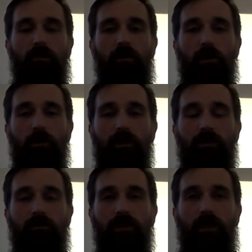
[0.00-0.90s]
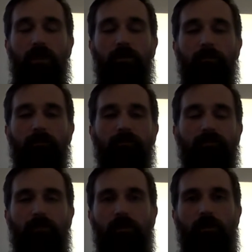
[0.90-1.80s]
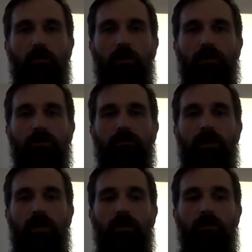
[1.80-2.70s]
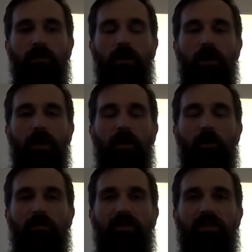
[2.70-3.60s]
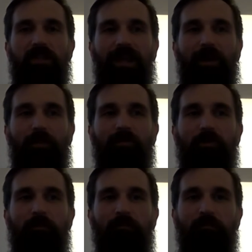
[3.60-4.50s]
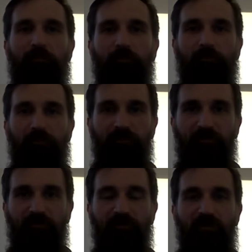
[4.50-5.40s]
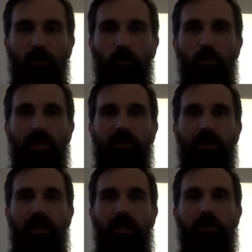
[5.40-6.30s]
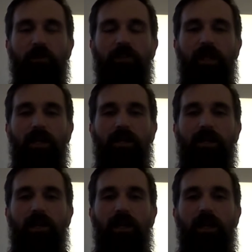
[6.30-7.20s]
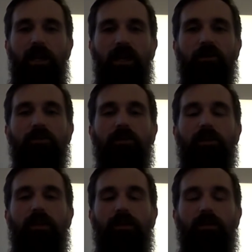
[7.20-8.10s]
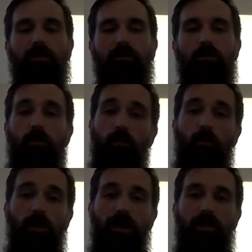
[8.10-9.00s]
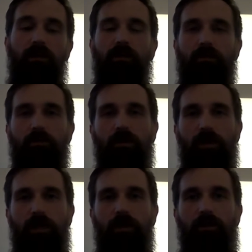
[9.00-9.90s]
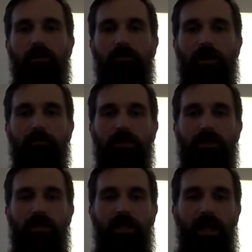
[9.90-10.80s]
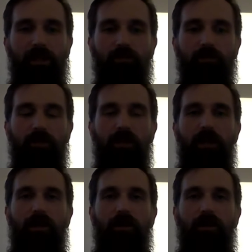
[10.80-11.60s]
knowing what those are, go watch the video. I hope this helps with understanding how you can get, or when you can get, the vitamin D naturally